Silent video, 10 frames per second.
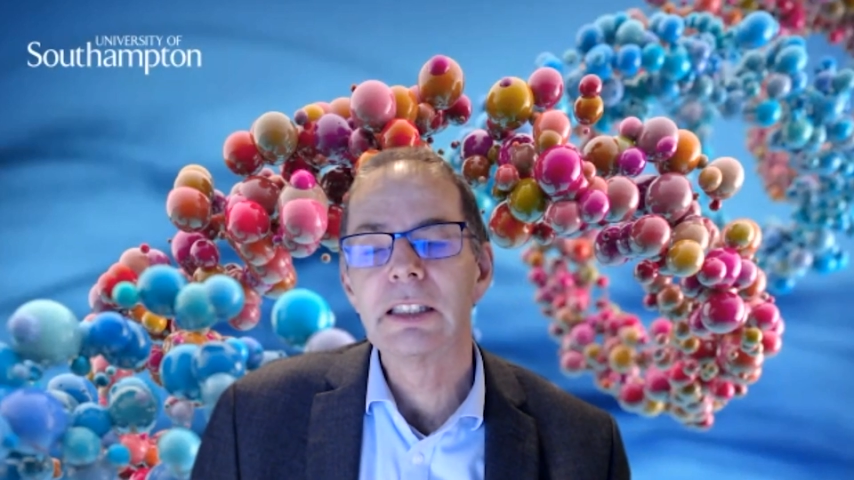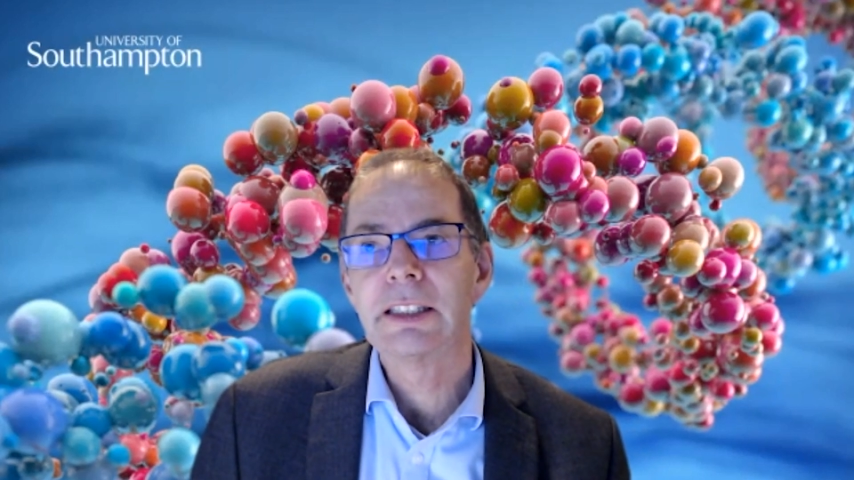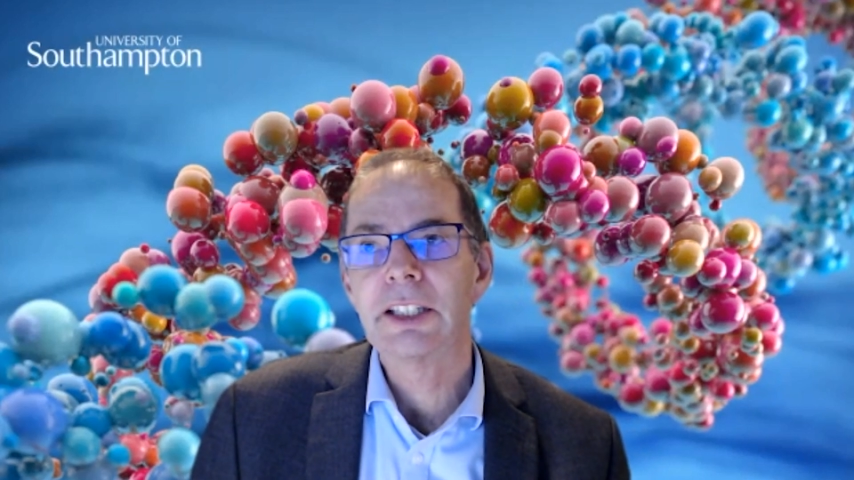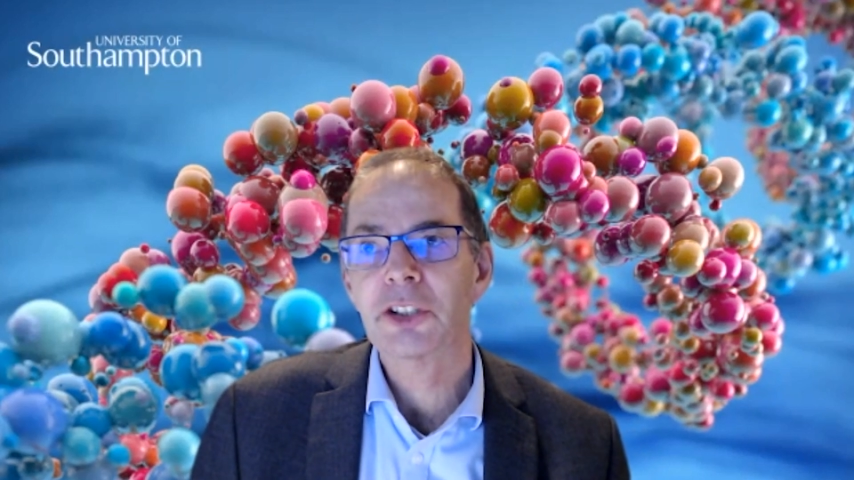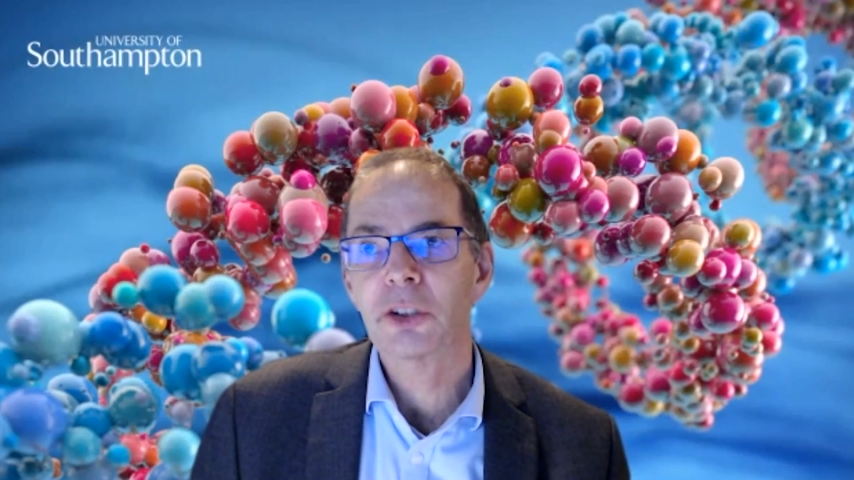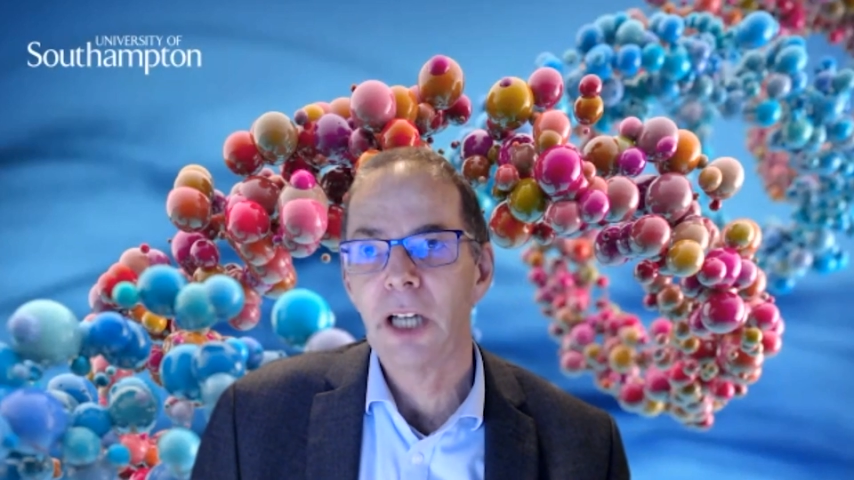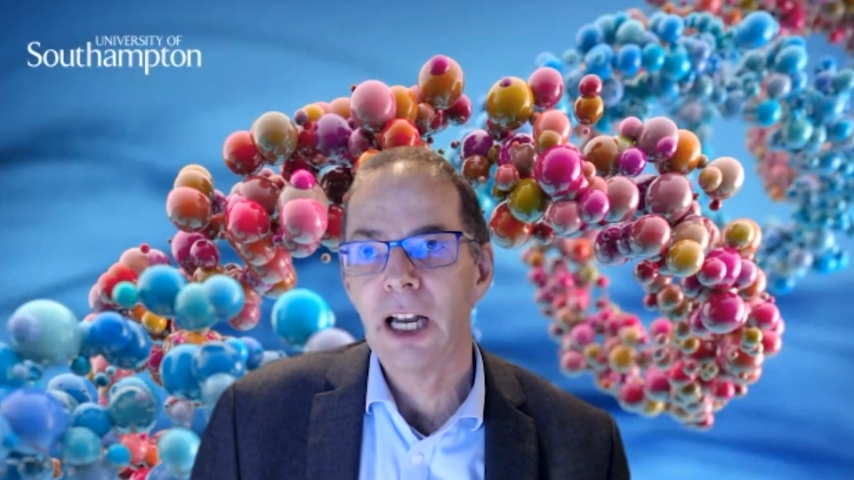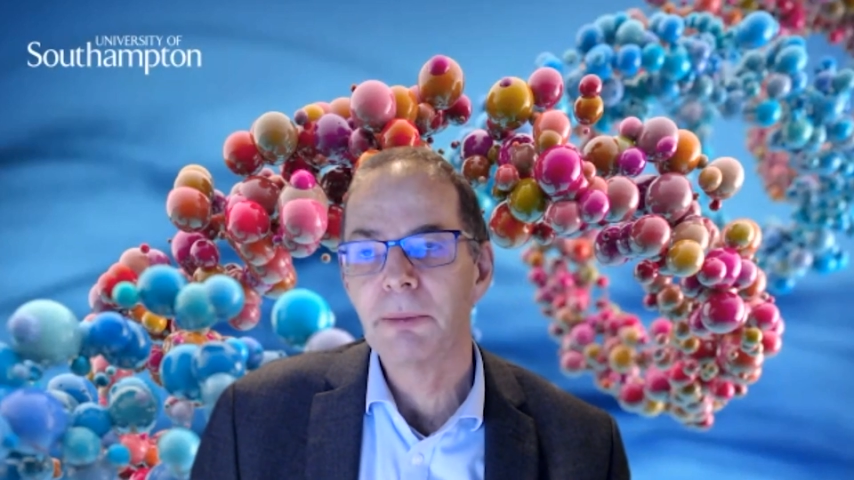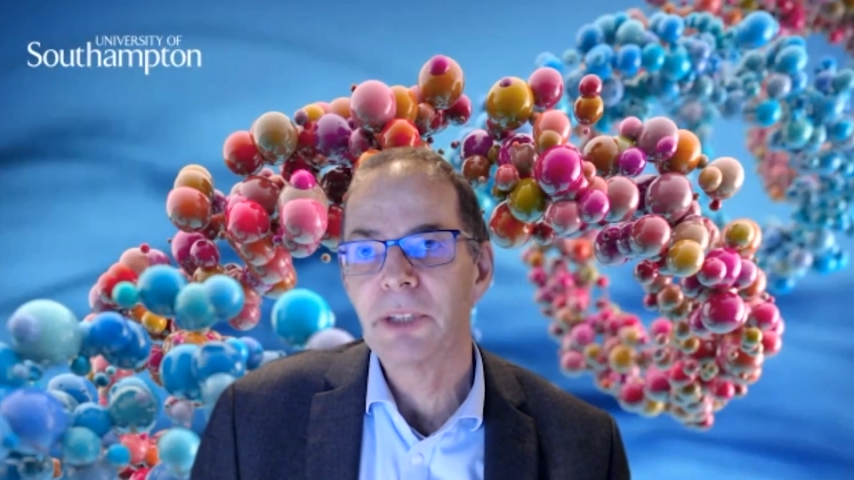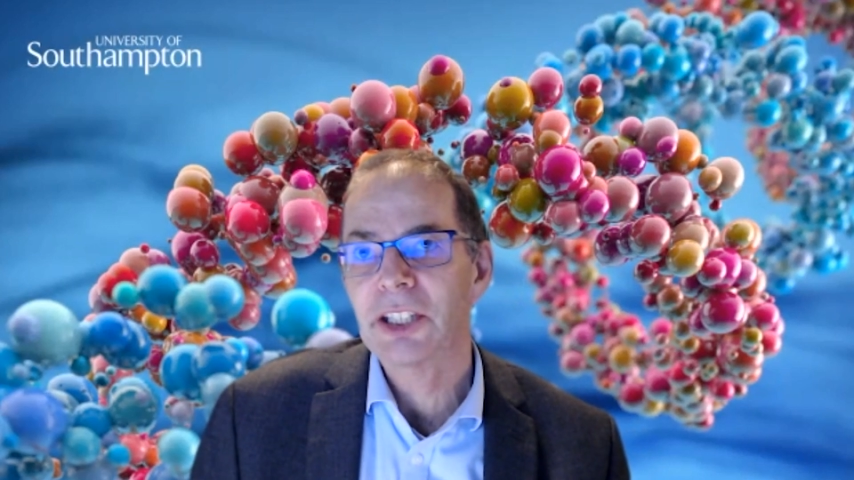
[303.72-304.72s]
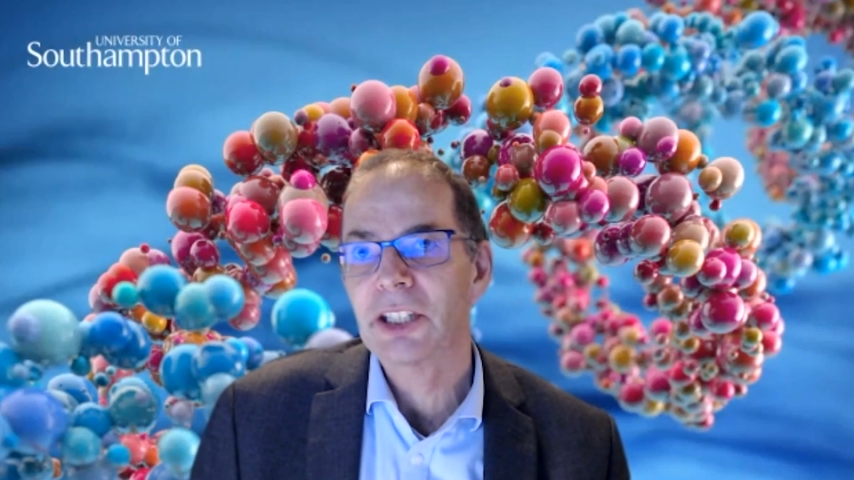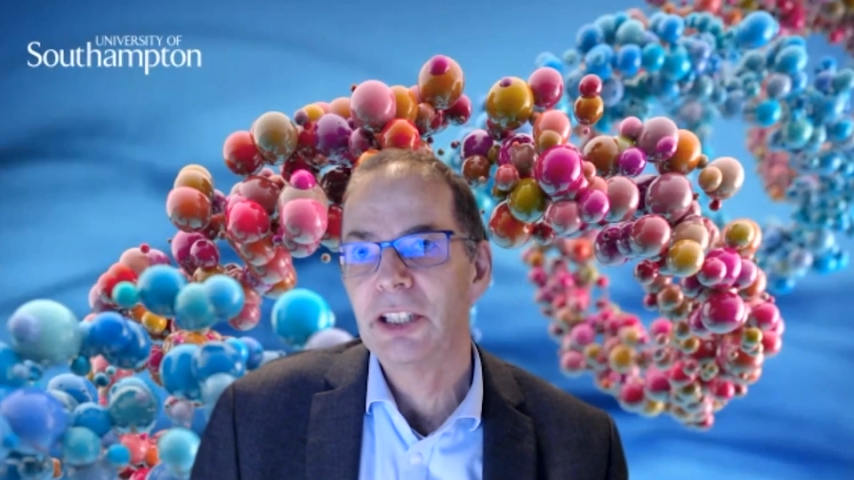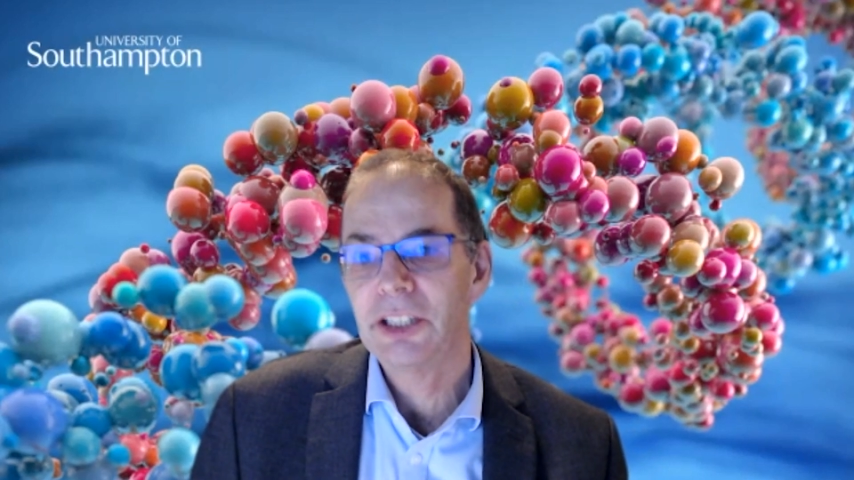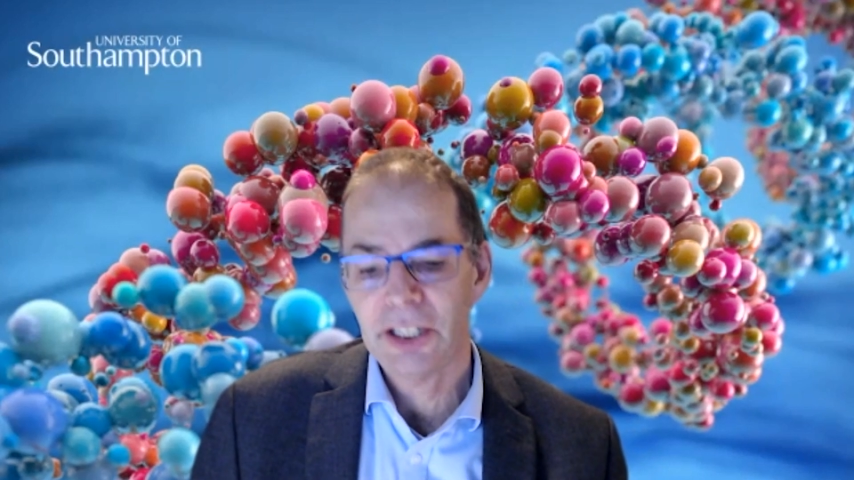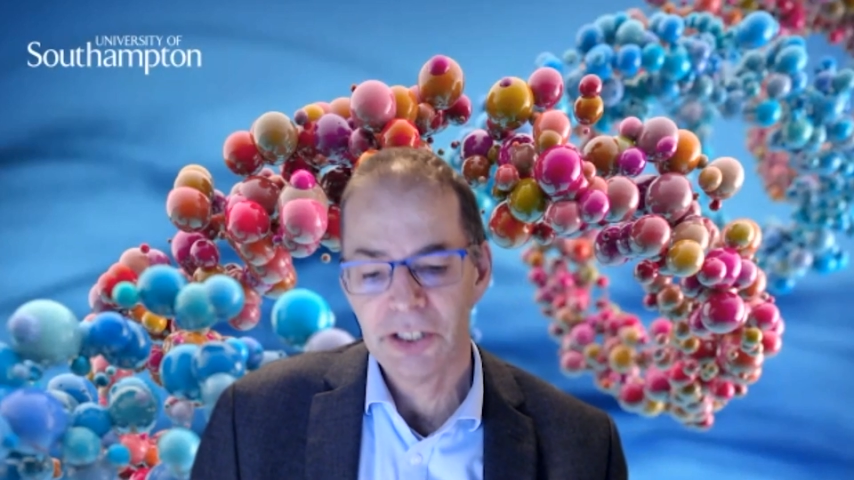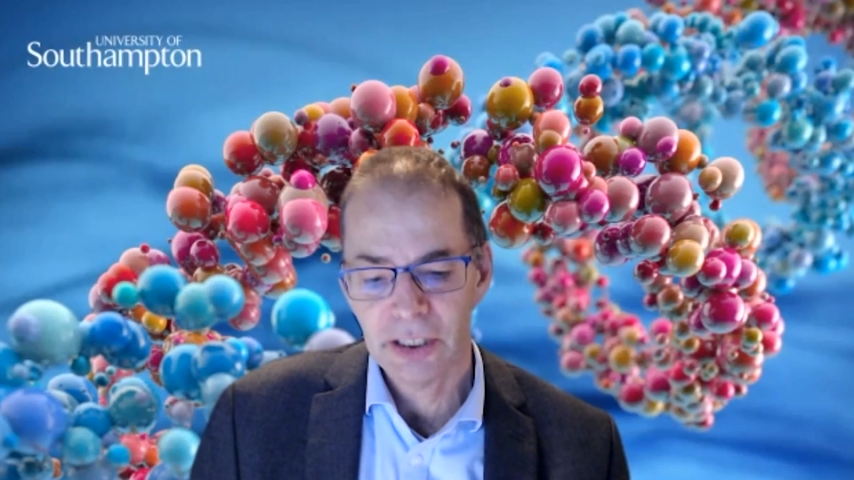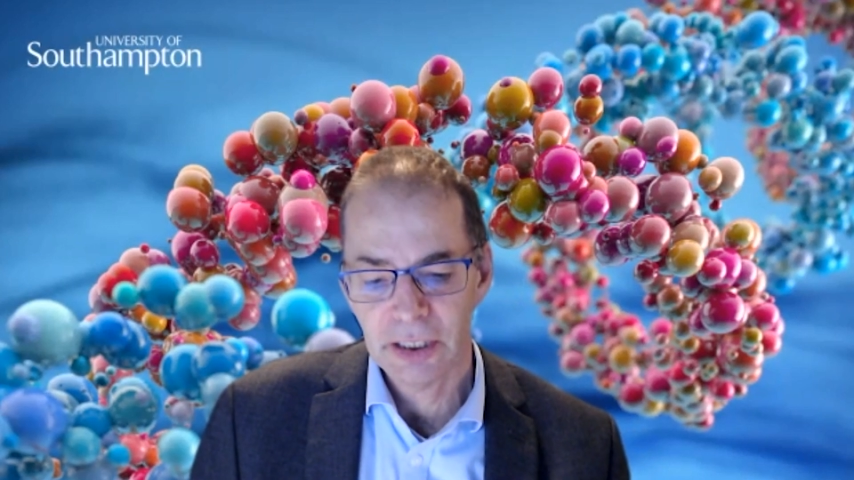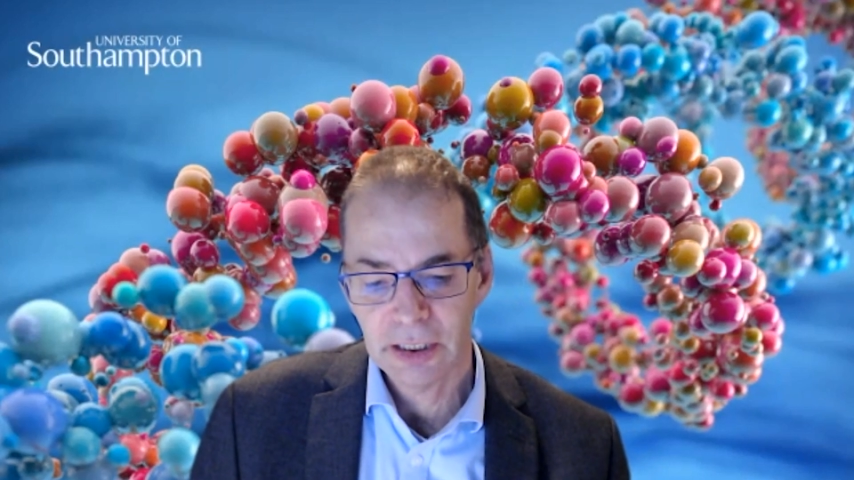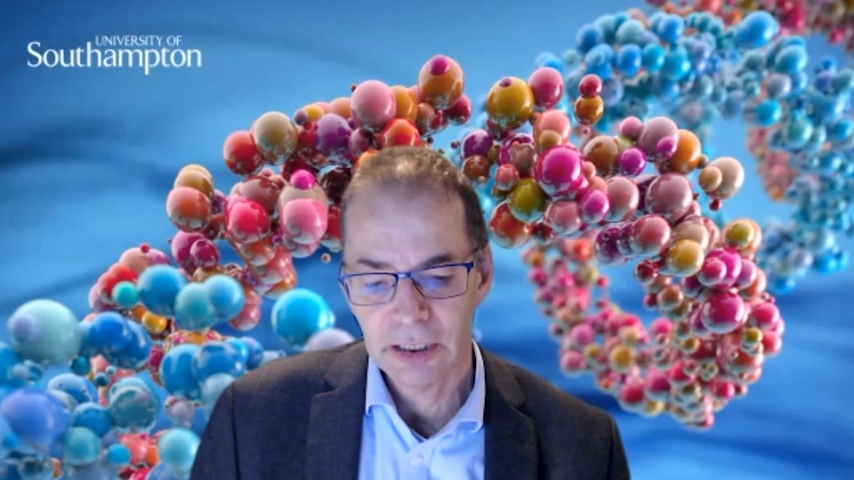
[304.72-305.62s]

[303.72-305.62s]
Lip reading: described this condition in